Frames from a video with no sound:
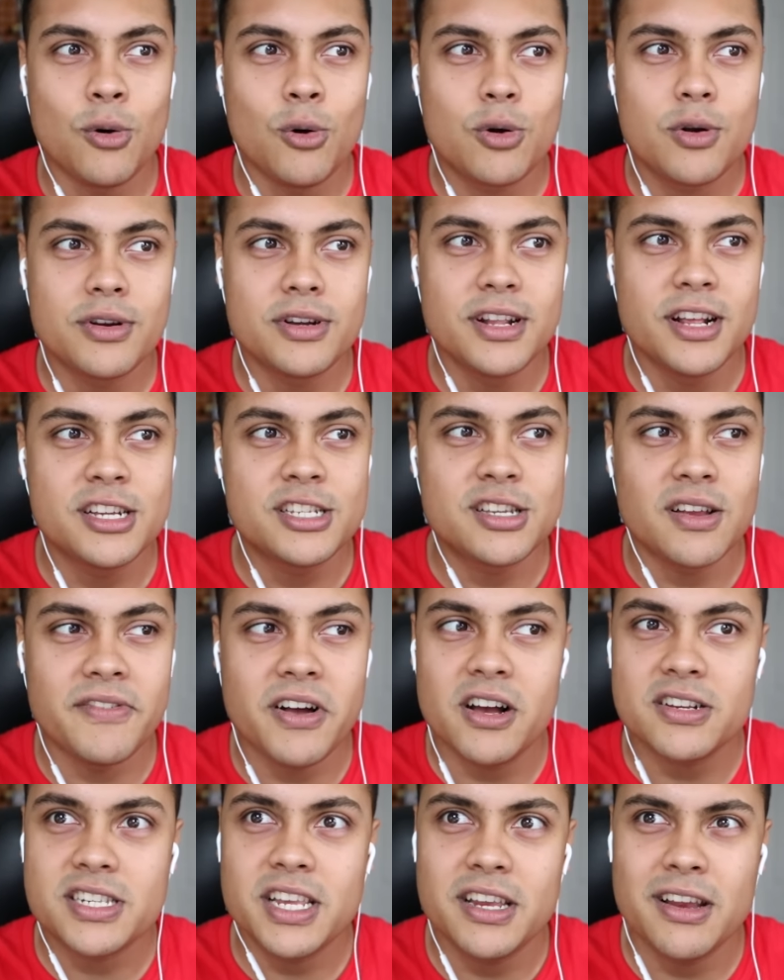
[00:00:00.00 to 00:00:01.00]
awkwardness of
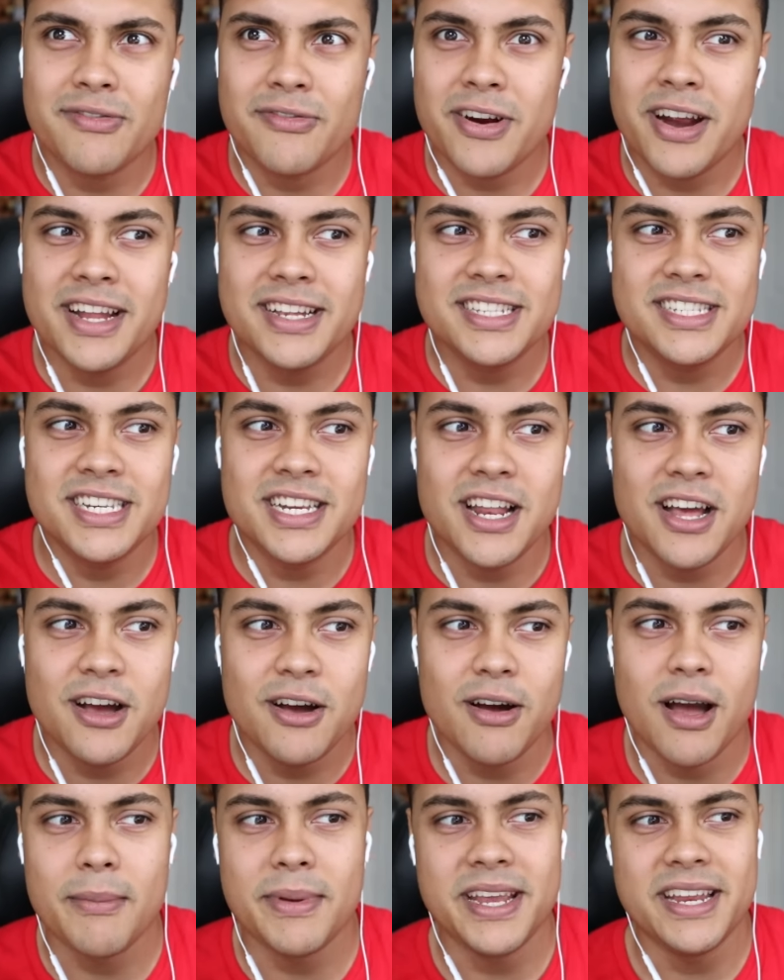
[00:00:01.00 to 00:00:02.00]
asking your friends, you
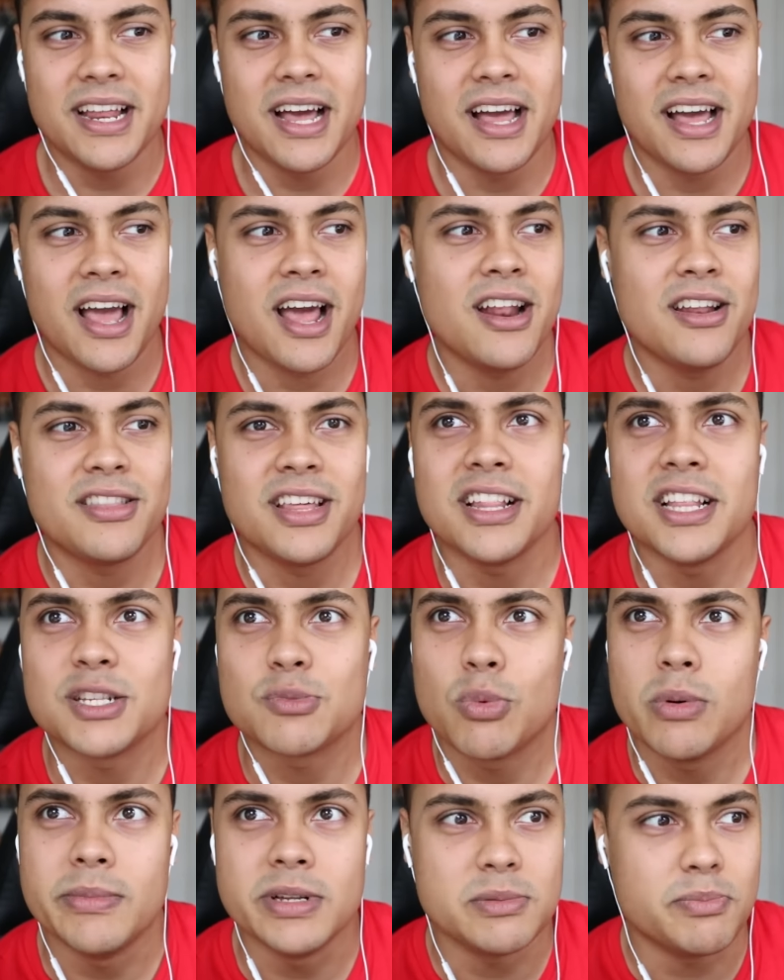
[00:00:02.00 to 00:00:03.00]
know, I mean, I don't think
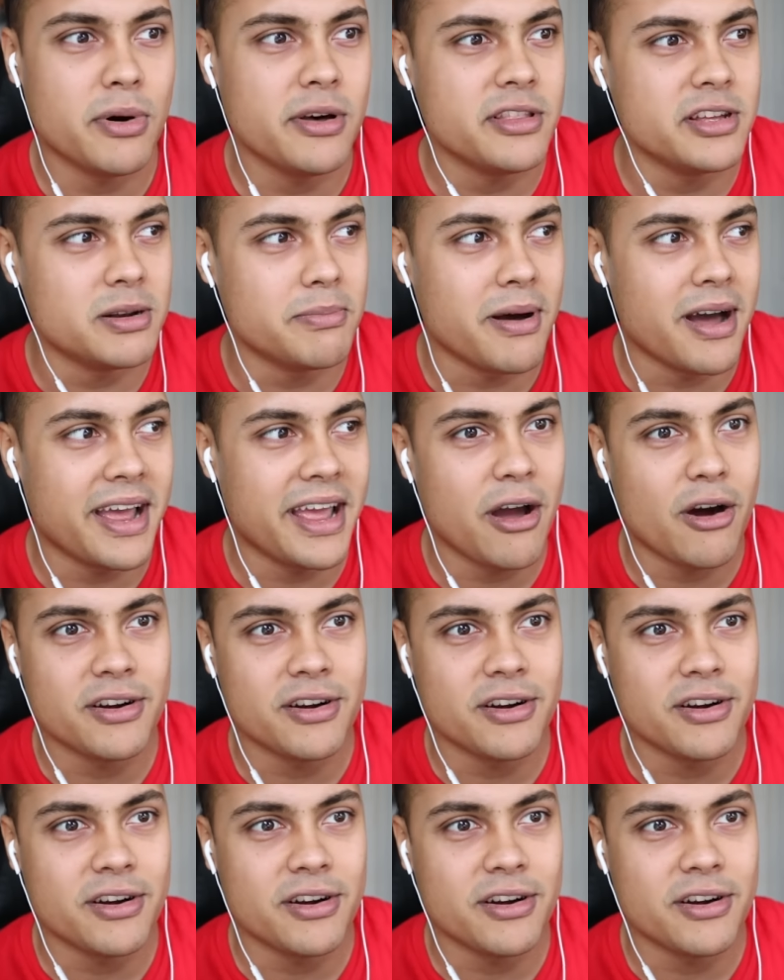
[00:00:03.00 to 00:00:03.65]
this woman's bothered by it,